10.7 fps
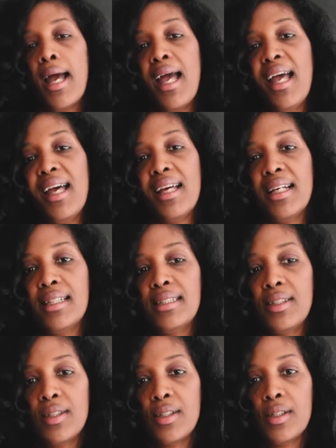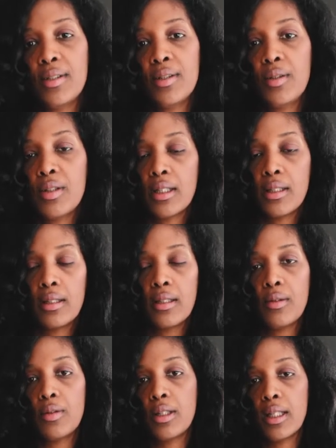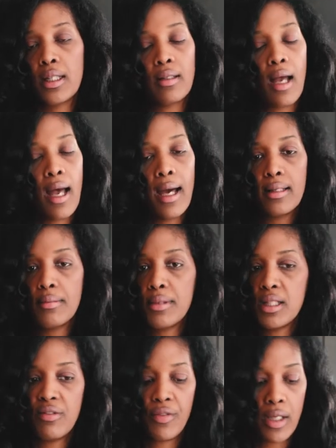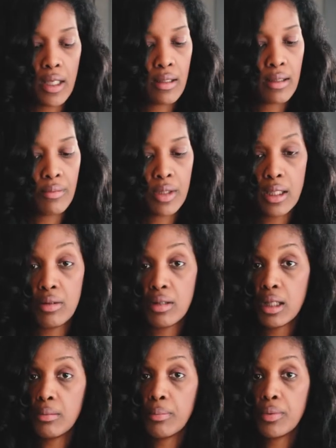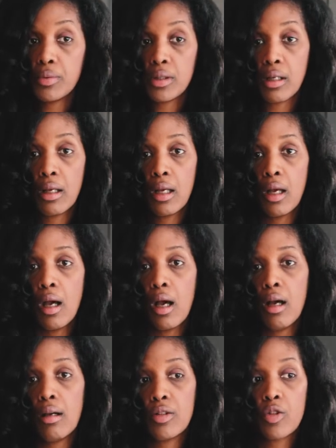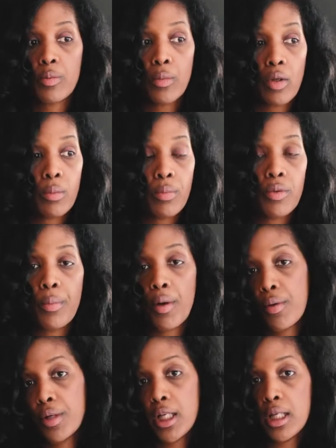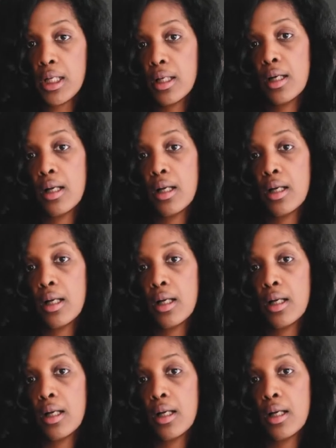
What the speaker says: And you can add many things. Sometimes you can put a small blueberry.